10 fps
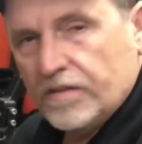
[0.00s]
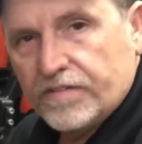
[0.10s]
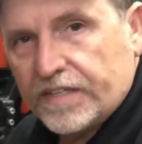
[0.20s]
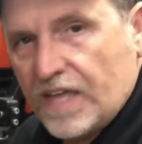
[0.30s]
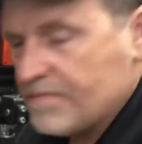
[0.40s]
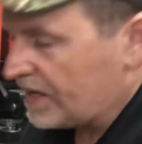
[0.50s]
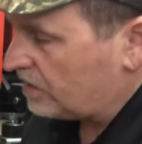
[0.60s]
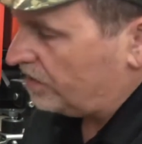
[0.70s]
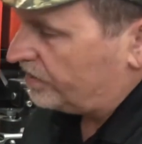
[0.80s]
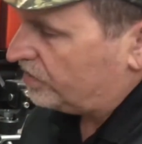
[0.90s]
Set that
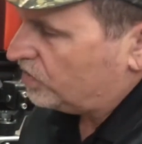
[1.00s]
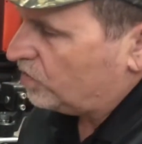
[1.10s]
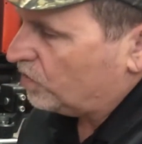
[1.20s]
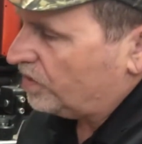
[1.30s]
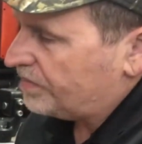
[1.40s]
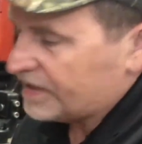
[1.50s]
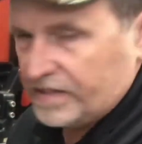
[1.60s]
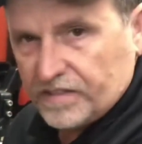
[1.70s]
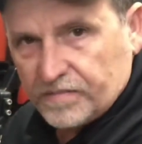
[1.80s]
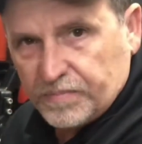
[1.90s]
back on there. Don't worry about
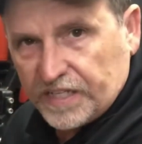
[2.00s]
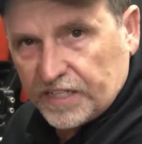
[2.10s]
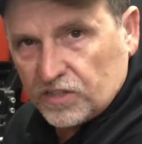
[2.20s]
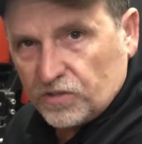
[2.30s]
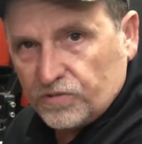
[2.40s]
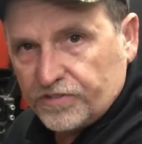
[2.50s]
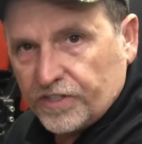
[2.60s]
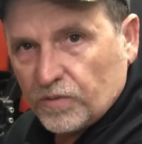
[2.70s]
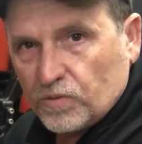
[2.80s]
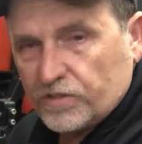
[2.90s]
this being loose
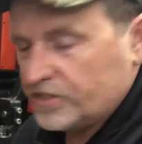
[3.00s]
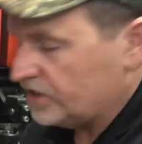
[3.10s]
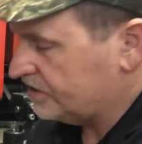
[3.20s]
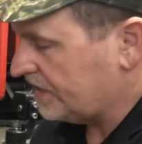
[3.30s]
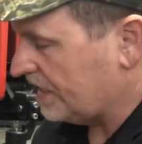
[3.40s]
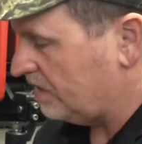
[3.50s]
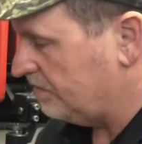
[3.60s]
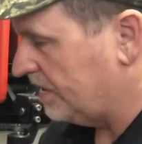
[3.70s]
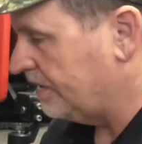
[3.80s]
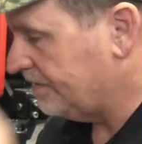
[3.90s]
here. We'll adjust that in a
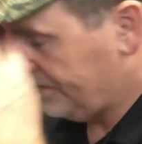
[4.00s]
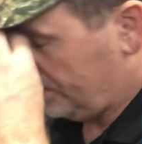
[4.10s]
minute.